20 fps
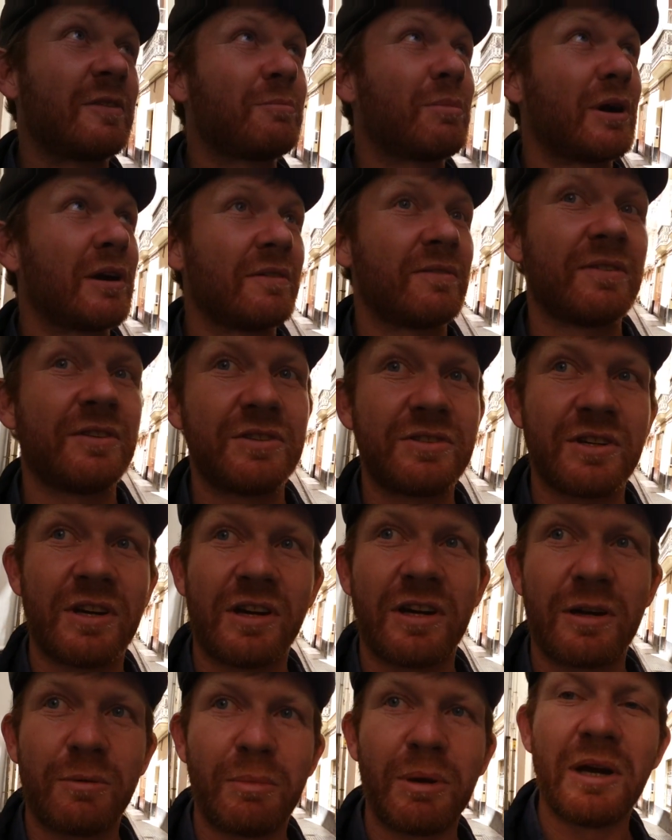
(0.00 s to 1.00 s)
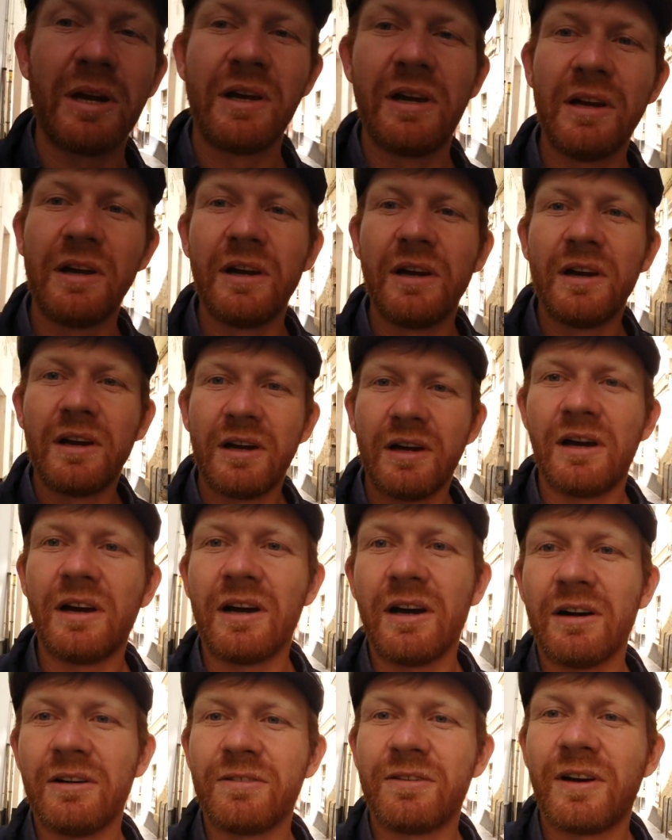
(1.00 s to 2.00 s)
it's part of the charm
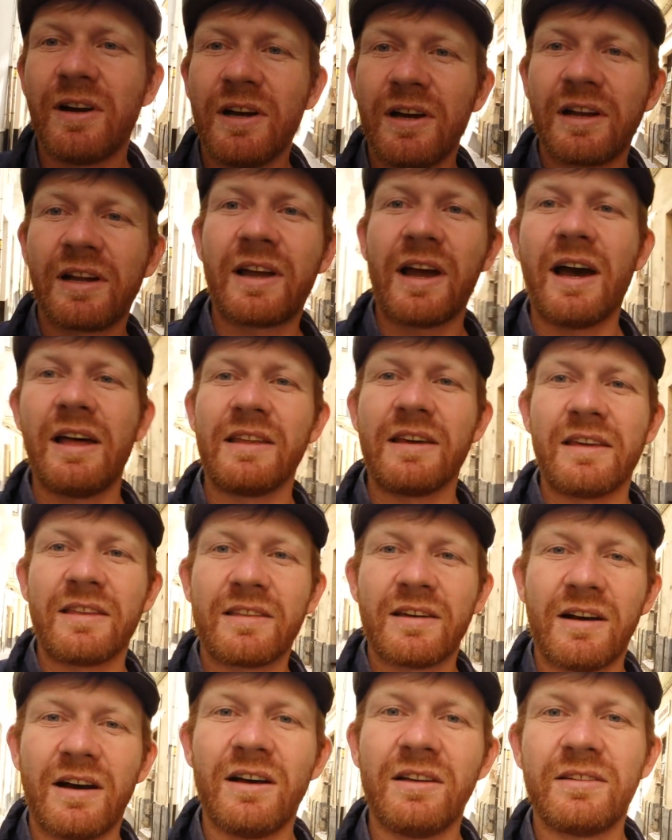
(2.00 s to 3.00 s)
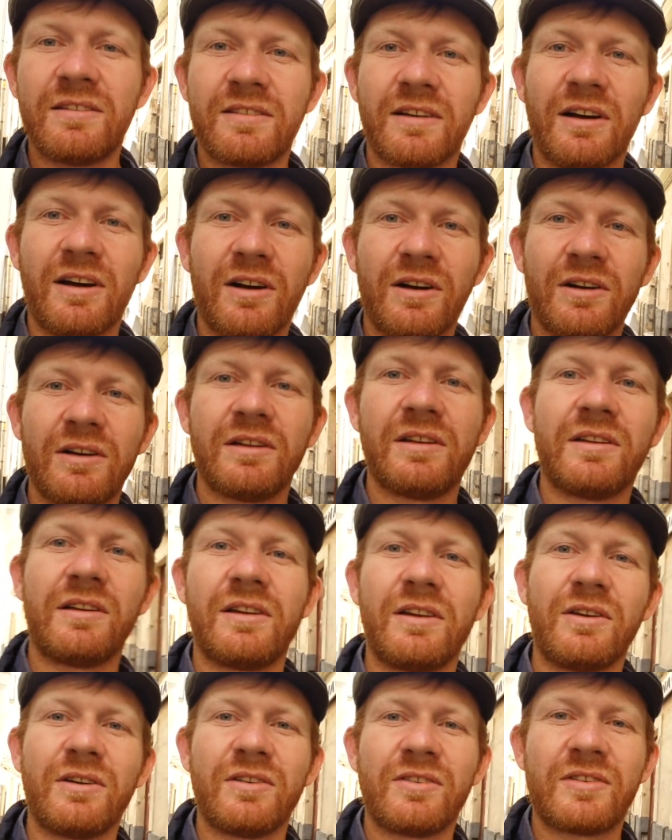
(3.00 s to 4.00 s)
of Cádiz also.
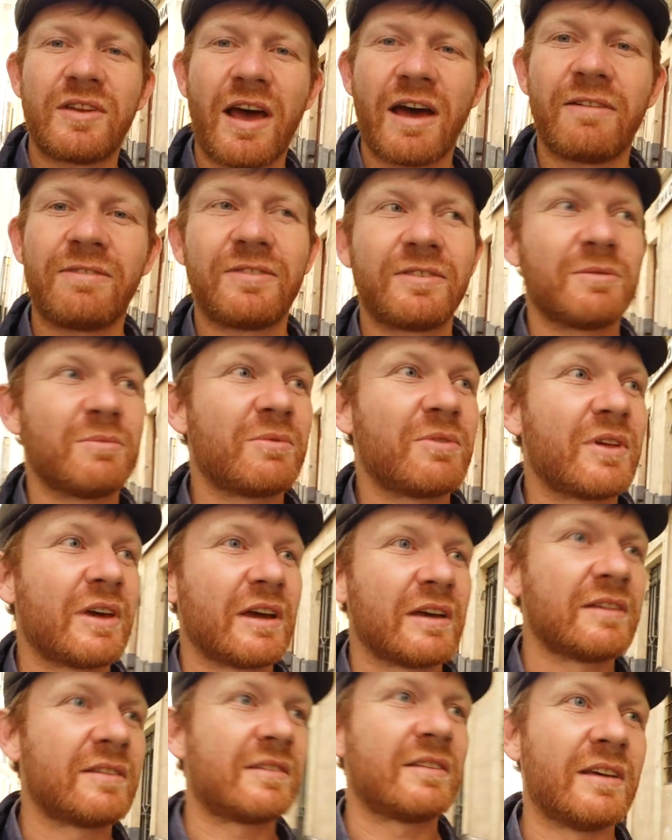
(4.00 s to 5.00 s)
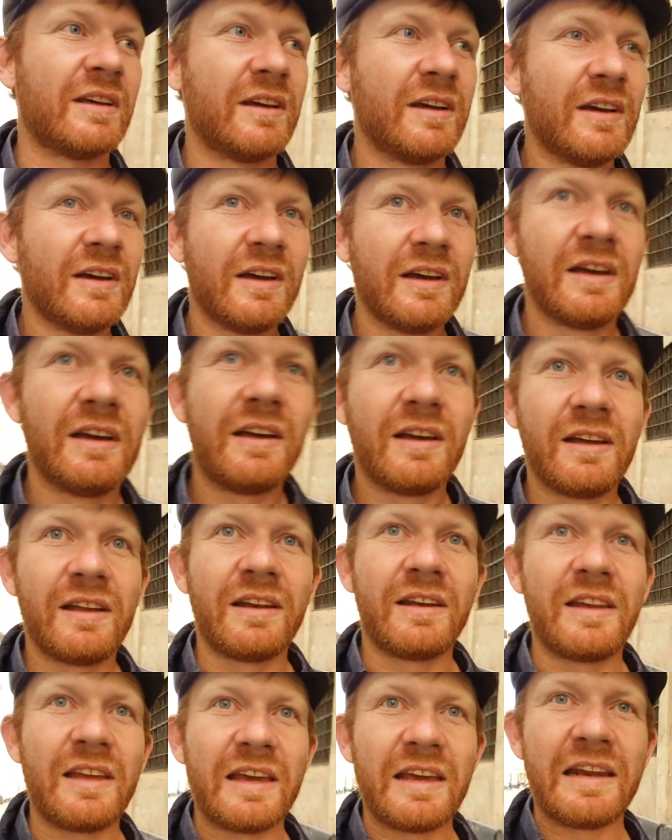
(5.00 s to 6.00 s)
You just have some things that
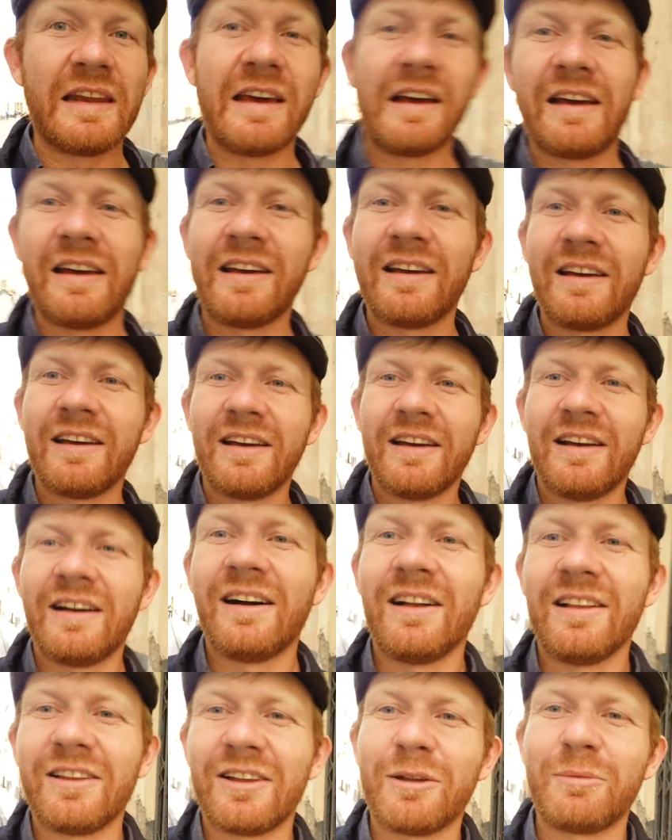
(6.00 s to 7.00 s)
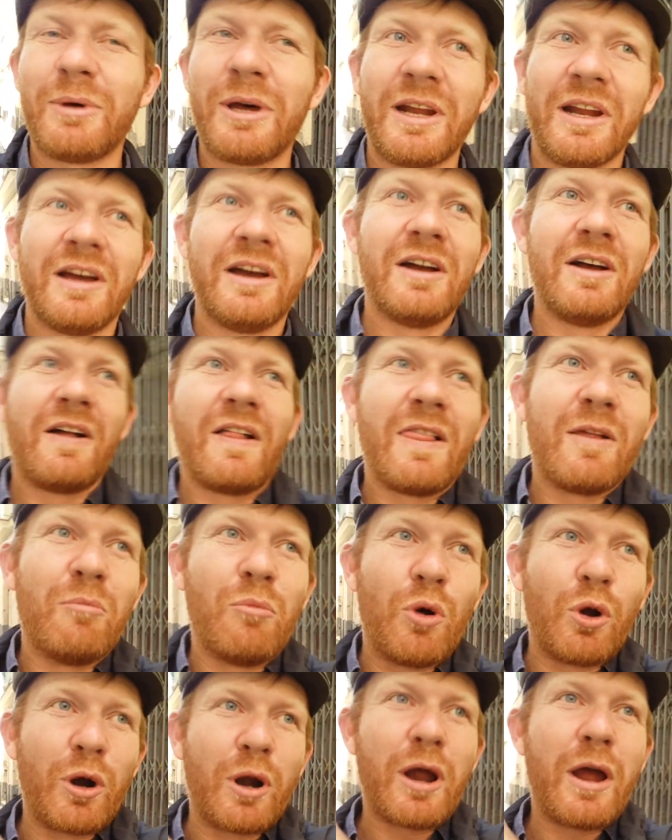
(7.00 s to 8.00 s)
need a little bit
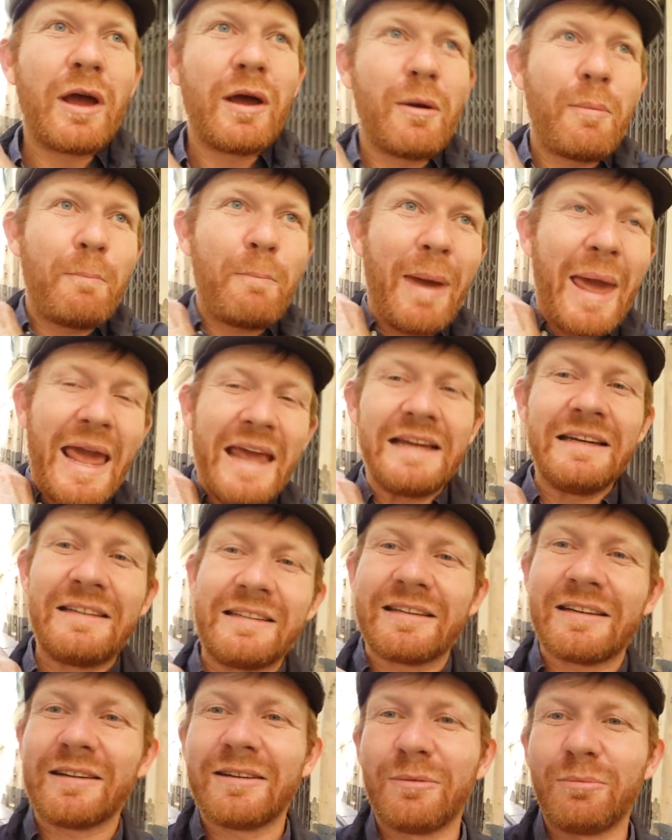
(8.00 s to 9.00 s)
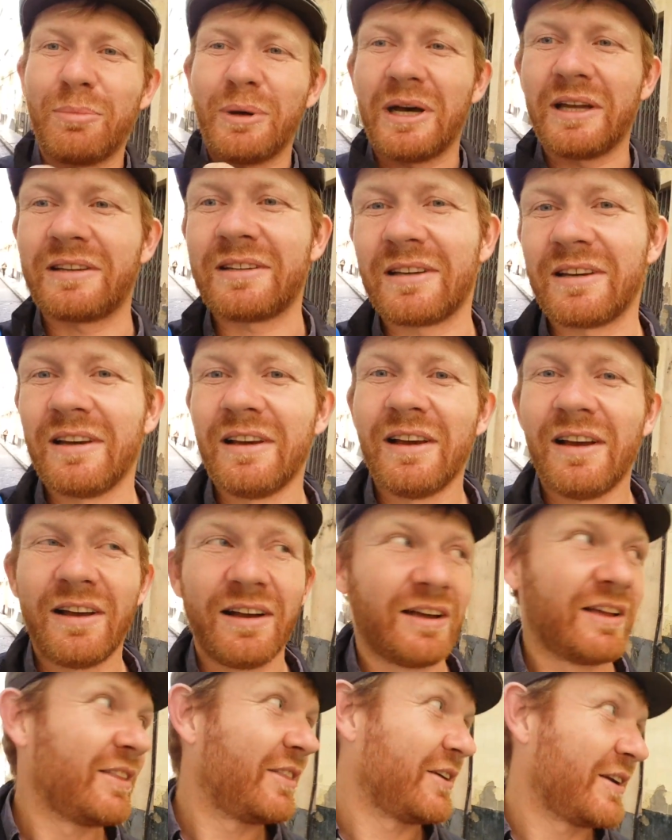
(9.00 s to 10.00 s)
more paint, but
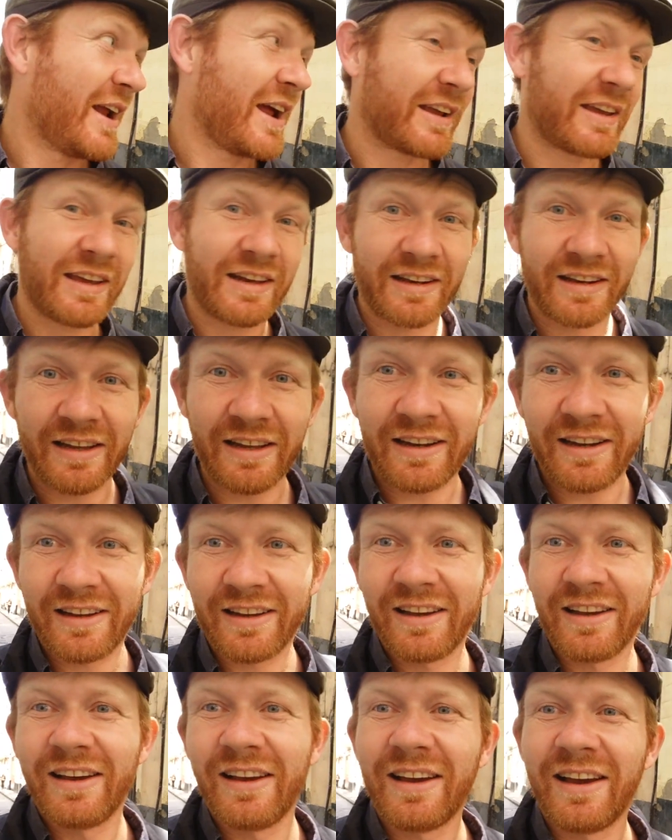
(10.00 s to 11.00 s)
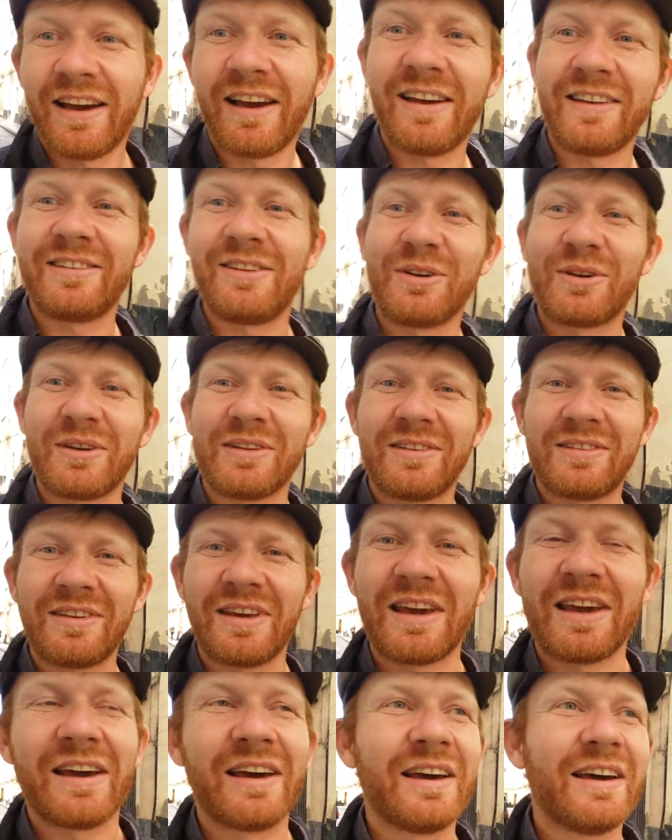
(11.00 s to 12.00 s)
they're not getting it, as you can
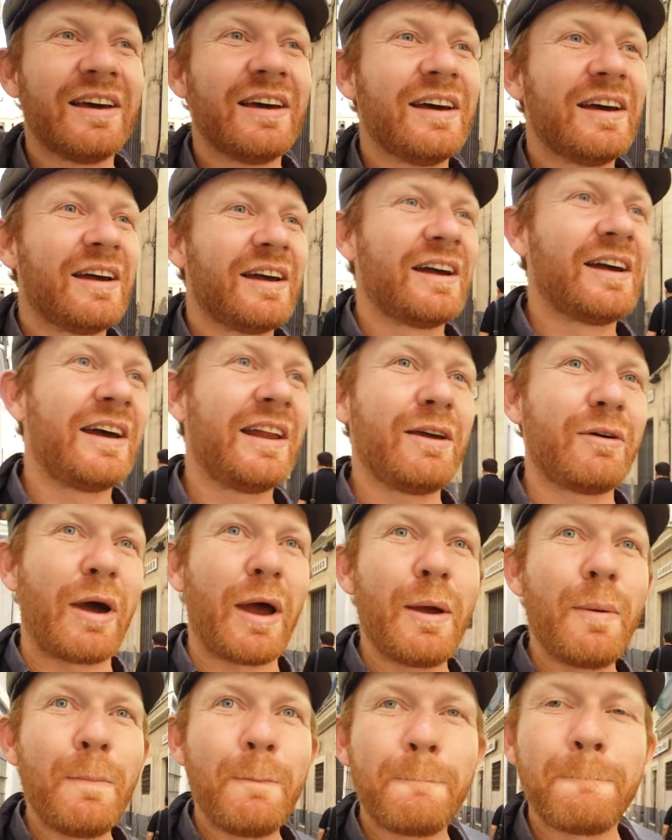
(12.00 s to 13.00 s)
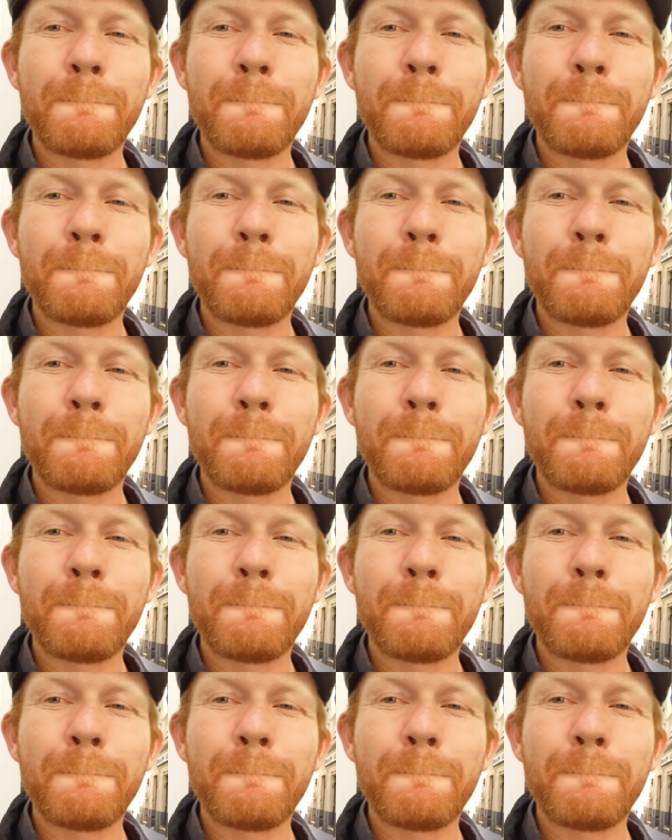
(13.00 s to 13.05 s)
see. Anyway,